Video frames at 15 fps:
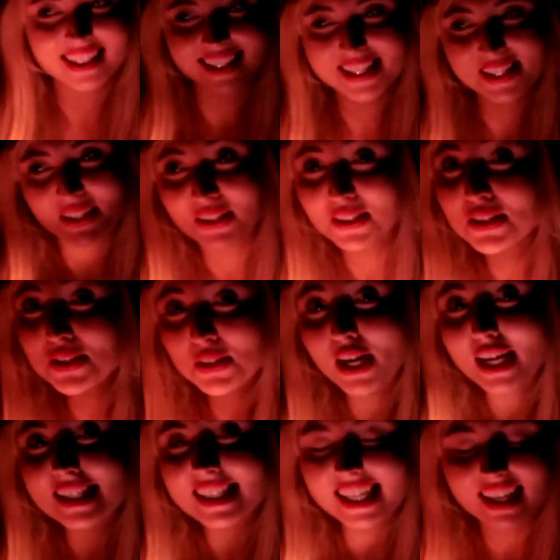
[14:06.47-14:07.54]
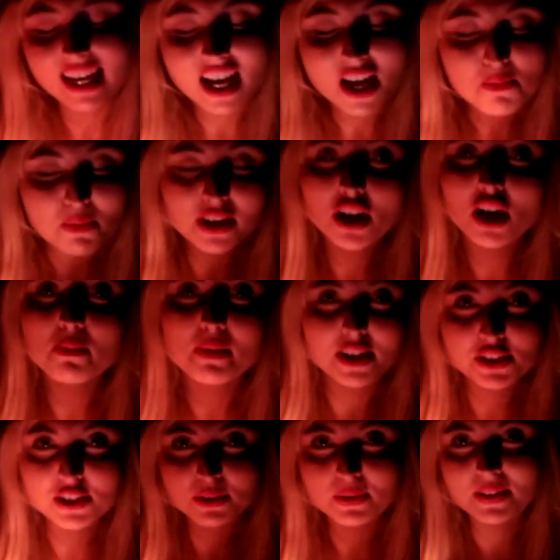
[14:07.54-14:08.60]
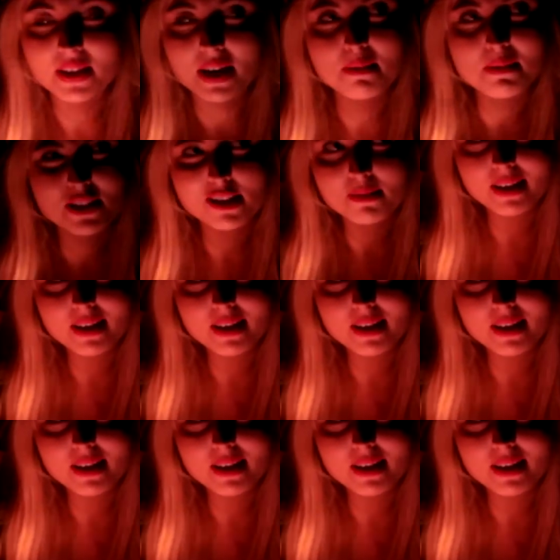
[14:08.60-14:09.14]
like, this girl is crazy. But I got a picture with him. It's on